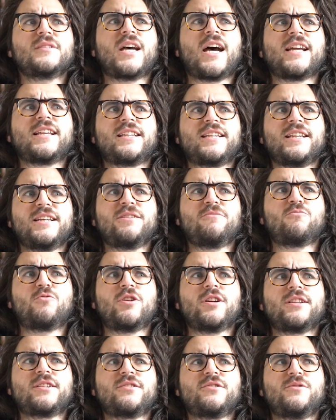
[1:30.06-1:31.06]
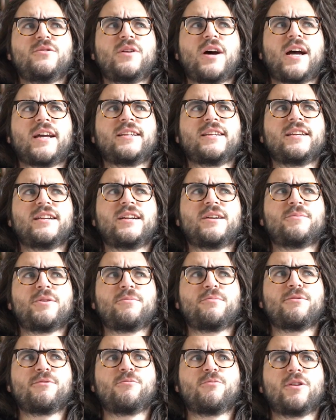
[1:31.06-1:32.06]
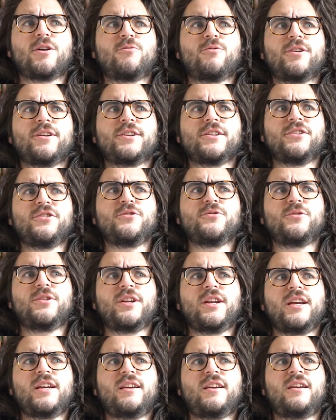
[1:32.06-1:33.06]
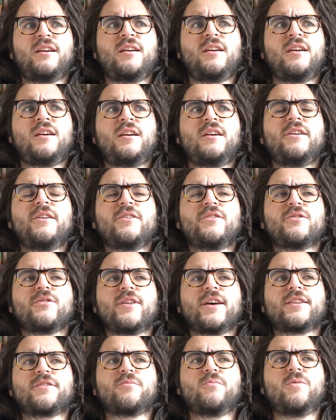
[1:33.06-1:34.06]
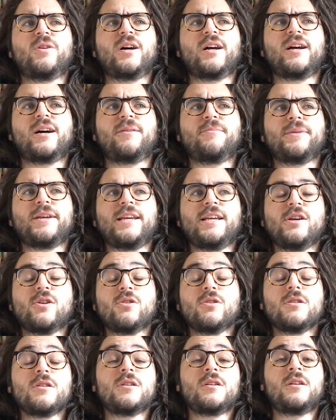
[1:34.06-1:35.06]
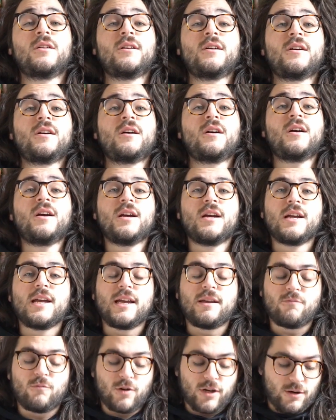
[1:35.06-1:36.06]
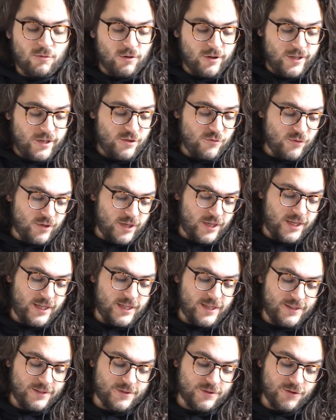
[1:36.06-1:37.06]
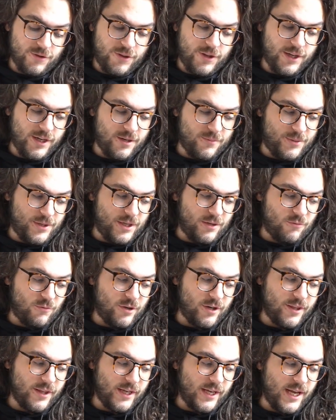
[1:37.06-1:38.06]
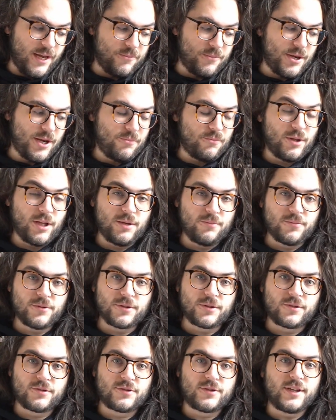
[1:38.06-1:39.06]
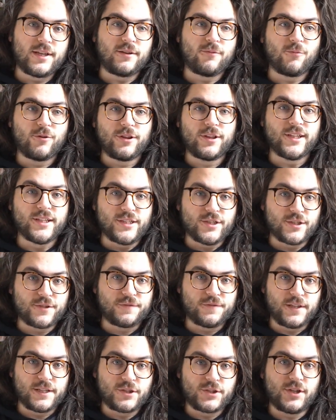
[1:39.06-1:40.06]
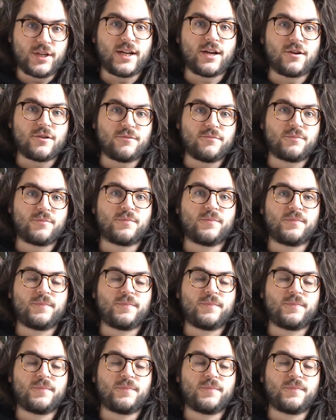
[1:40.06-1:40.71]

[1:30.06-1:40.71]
I did come up with what I wanted to do today. So that's why I'm here. And what I want to do today is start thinking about one of the campaign playbooks and really just flesh it out.